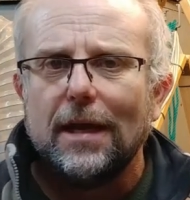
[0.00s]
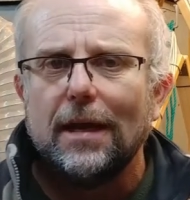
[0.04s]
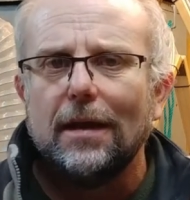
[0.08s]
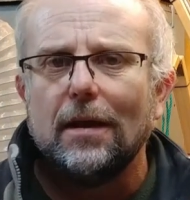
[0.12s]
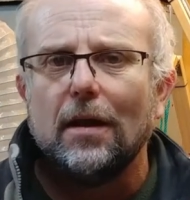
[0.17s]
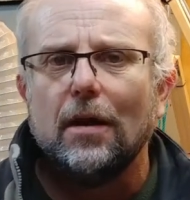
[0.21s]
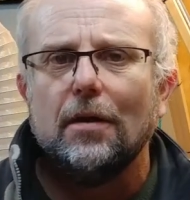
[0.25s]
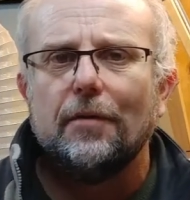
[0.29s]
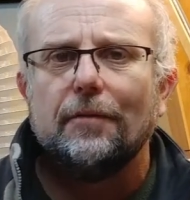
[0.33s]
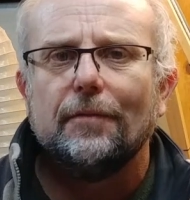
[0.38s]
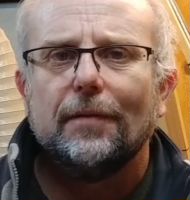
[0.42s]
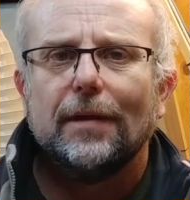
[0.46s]

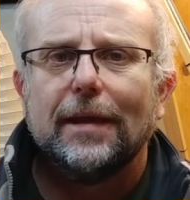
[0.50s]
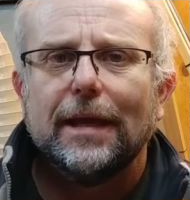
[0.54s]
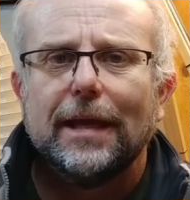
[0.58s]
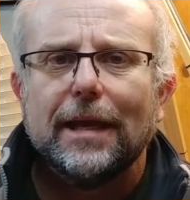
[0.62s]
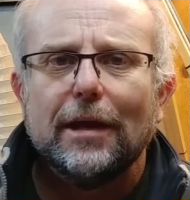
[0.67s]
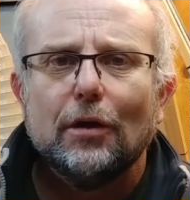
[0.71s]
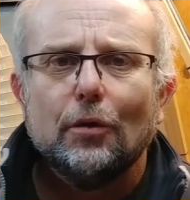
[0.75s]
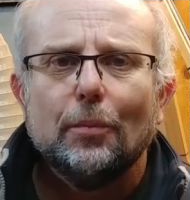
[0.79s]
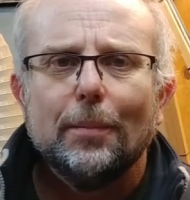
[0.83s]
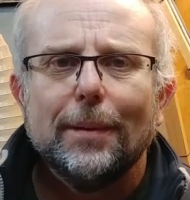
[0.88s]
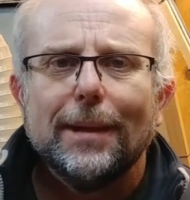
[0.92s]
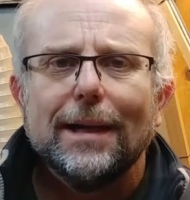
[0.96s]
Hopefully he'll
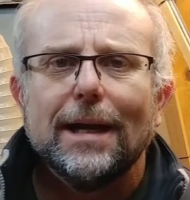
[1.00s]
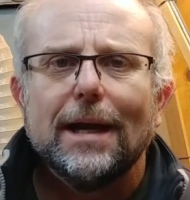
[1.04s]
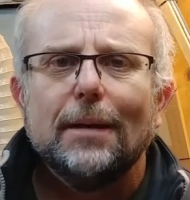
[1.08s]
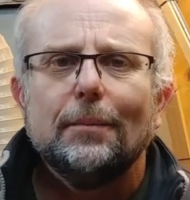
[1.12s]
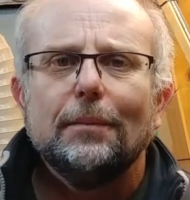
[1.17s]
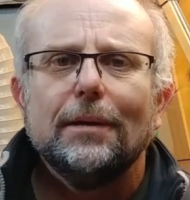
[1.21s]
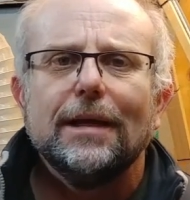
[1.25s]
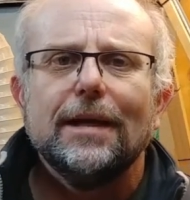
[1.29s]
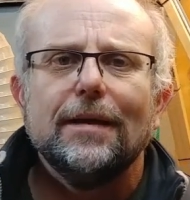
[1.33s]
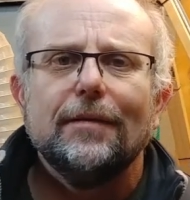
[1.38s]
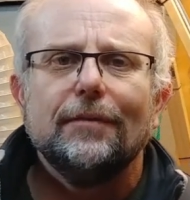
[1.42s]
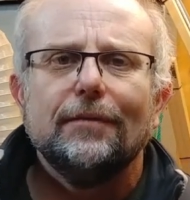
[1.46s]
be able to
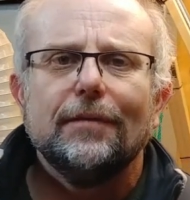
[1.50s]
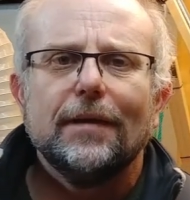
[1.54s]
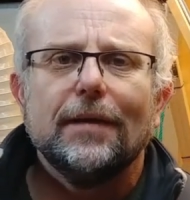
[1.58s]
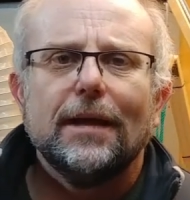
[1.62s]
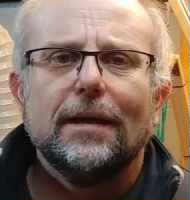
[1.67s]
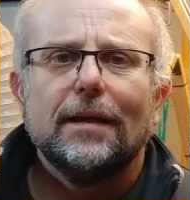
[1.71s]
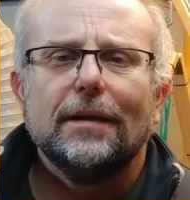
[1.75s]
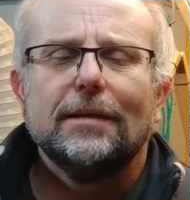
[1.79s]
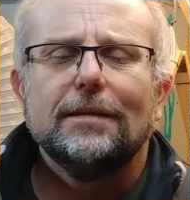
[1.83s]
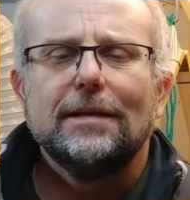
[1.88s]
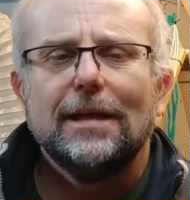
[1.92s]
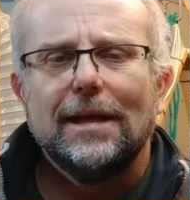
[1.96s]
give that a
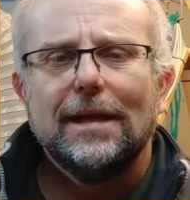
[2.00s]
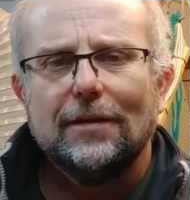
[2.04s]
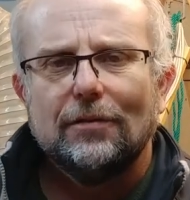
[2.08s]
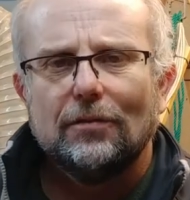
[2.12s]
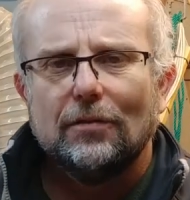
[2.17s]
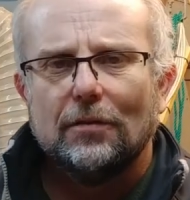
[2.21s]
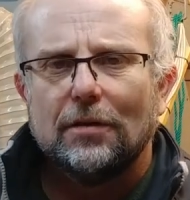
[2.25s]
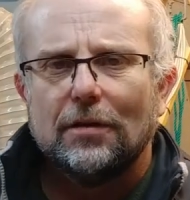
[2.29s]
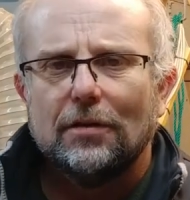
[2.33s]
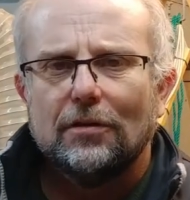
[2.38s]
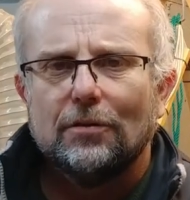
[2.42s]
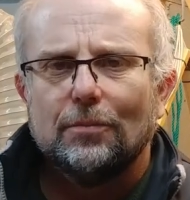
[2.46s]
test on
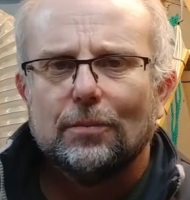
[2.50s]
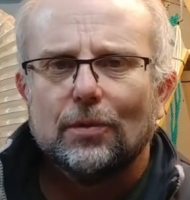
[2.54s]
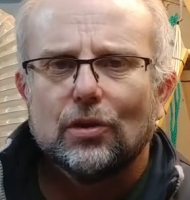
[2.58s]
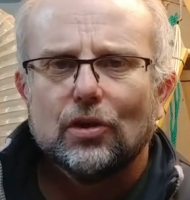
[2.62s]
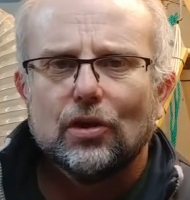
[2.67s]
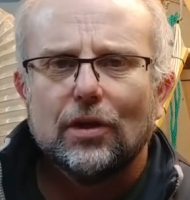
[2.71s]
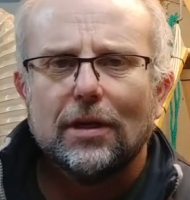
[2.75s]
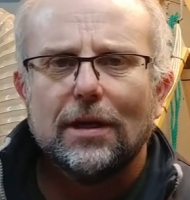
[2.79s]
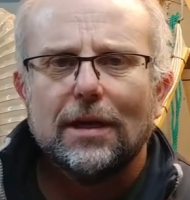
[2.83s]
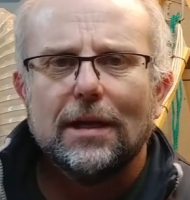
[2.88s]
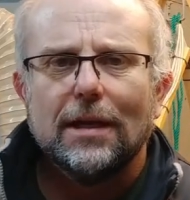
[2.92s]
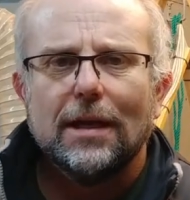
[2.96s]
his
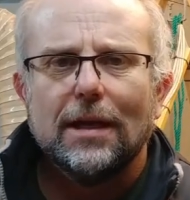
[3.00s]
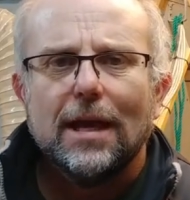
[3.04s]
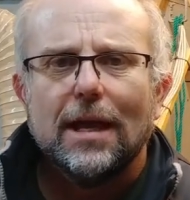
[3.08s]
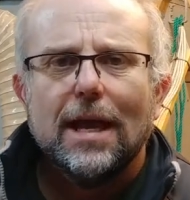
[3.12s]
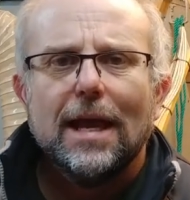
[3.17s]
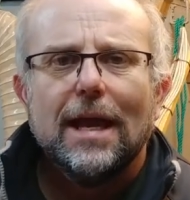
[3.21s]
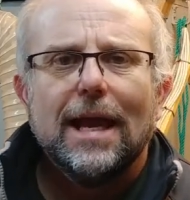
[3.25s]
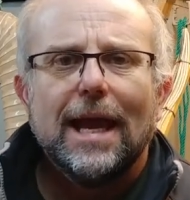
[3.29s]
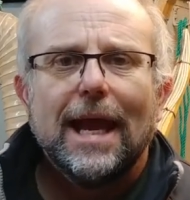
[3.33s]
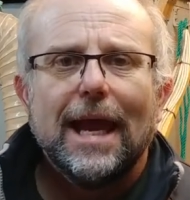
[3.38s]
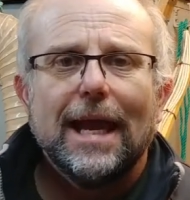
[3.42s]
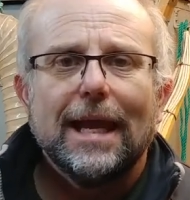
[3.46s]
machine
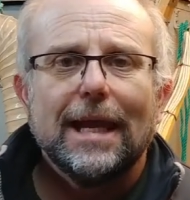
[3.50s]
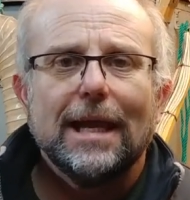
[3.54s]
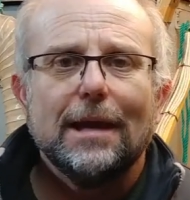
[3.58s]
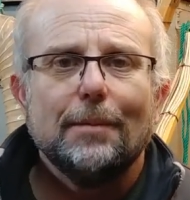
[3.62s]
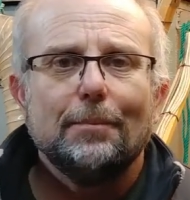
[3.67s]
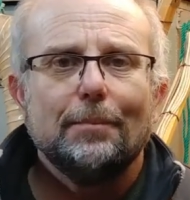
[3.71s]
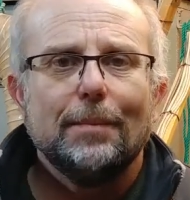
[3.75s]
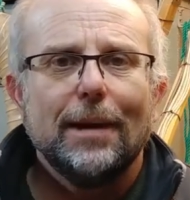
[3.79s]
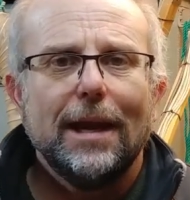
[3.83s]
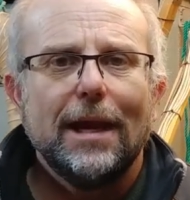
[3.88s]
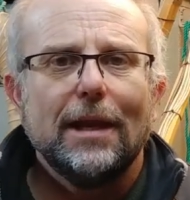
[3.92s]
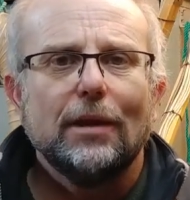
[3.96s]
and get
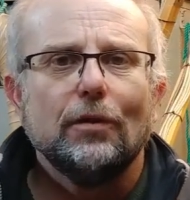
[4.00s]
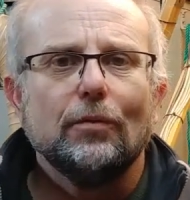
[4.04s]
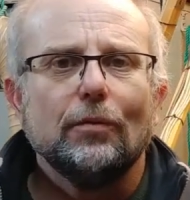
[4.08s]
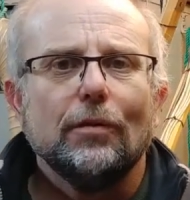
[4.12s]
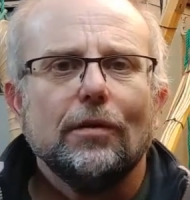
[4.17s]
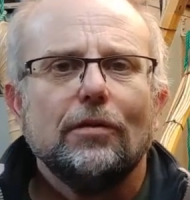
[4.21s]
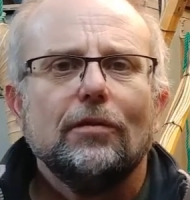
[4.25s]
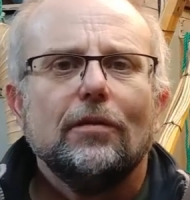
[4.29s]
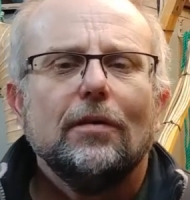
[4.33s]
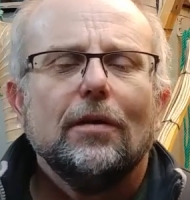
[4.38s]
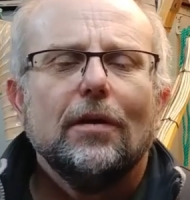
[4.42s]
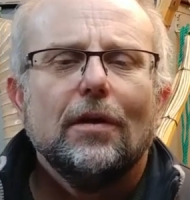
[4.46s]
back to
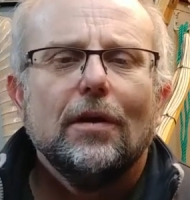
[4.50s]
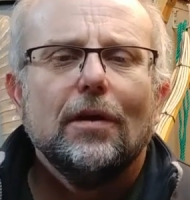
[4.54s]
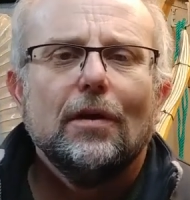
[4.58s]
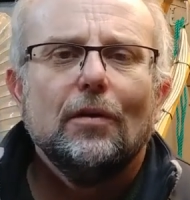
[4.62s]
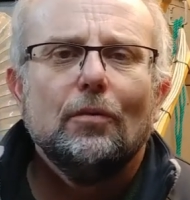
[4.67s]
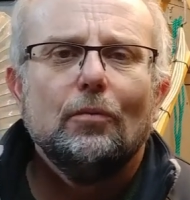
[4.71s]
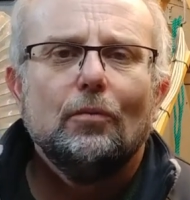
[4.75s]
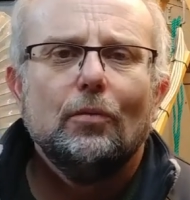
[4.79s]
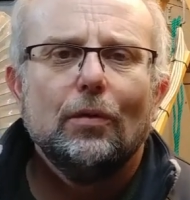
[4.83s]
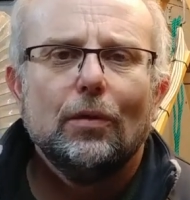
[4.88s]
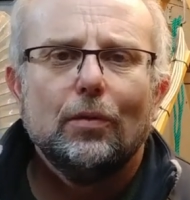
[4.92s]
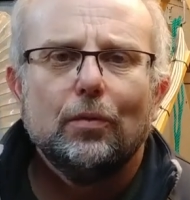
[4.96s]
us
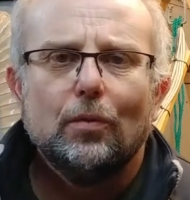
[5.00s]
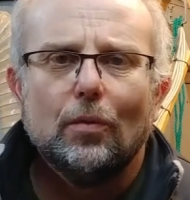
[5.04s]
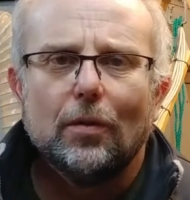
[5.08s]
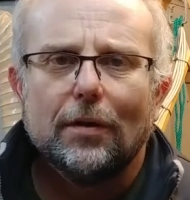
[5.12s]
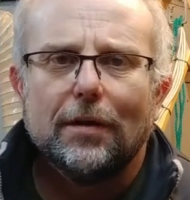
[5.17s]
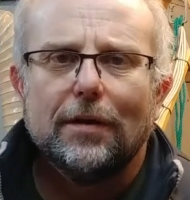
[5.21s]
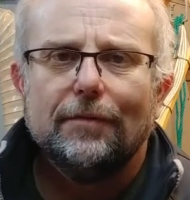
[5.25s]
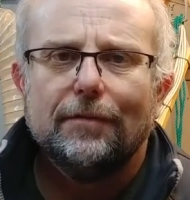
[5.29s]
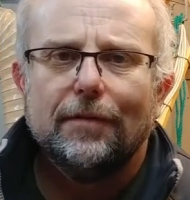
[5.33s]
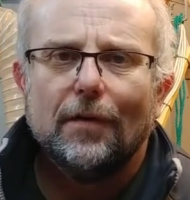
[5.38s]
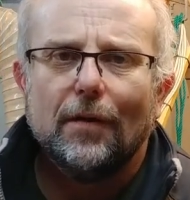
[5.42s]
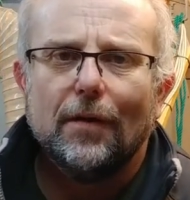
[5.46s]
with what he
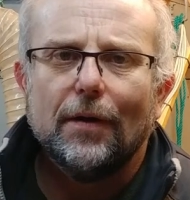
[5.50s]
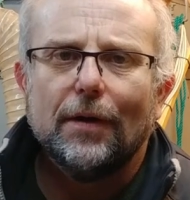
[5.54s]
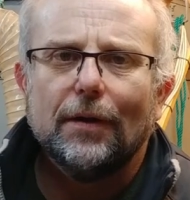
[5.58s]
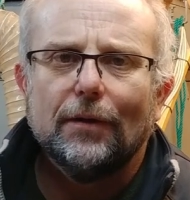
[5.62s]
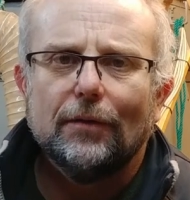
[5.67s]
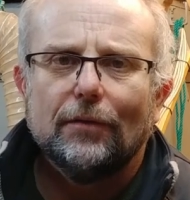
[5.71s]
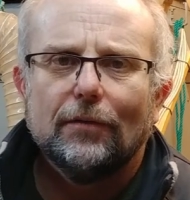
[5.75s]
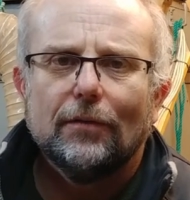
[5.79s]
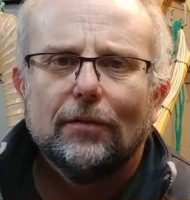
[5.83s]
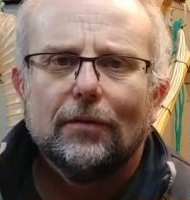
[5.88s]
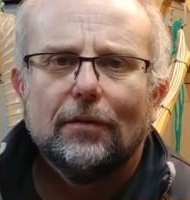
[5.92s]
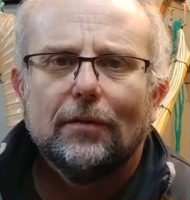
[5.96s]

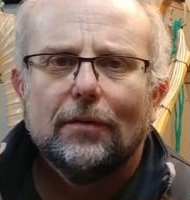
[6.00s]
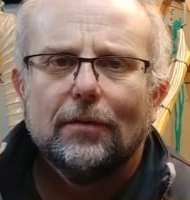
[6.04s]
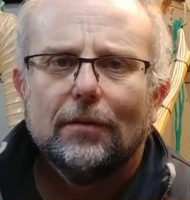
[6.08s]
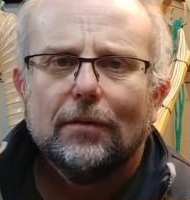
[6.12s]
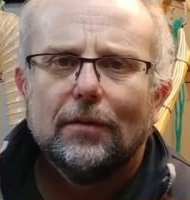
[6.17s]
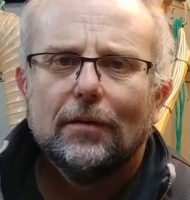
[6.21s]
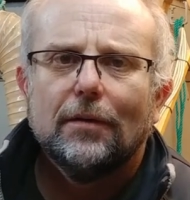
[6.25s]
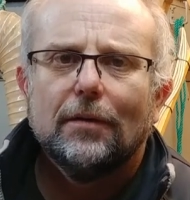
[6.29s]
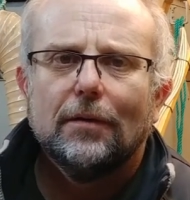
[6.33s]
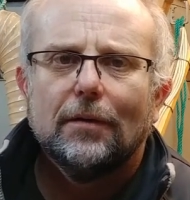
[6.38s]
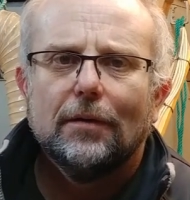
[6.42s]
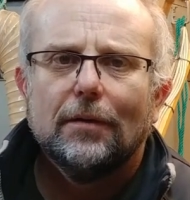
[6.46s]
finds.
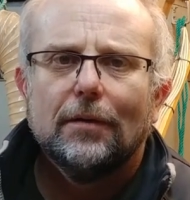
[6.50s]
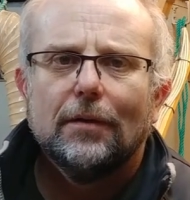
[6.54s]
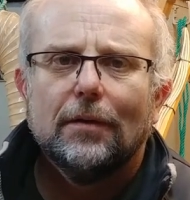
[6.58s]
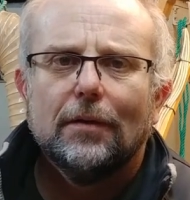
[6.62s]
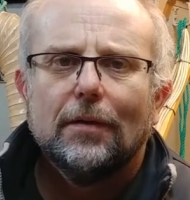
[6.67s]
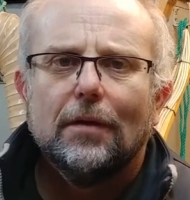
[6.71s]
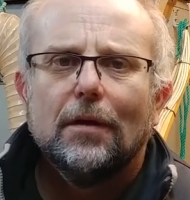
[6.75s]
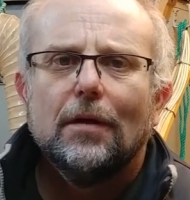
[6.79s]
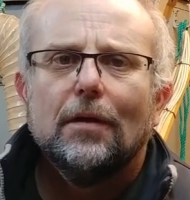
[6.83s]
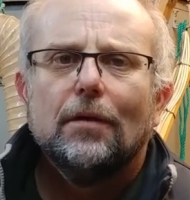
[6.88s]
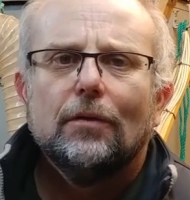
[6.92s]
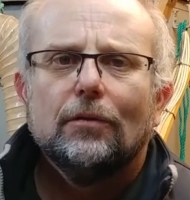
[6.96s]

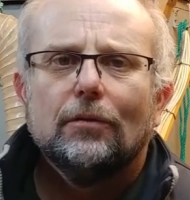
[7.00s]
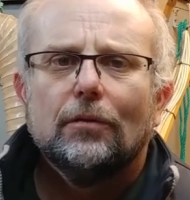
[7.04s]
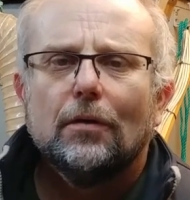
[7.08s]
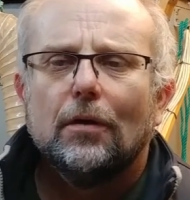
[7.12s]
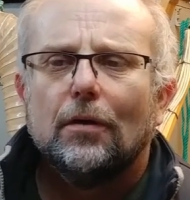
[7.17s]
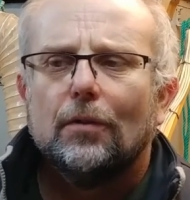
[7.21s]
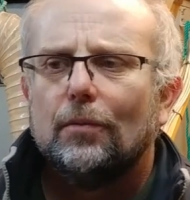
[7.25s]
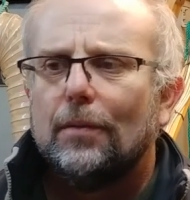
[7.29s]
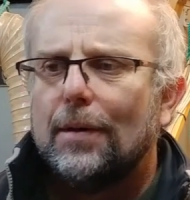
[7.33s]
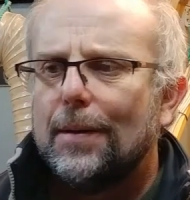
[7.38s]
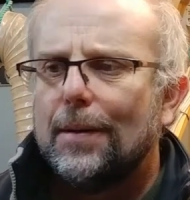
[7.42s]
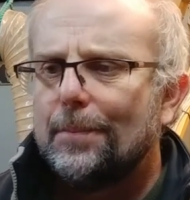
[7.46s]

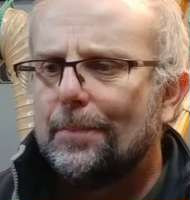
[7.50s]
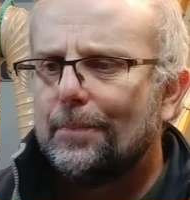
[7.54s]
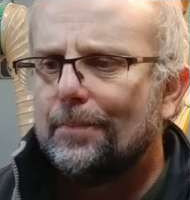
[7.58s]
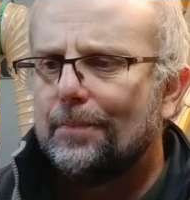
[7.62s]
So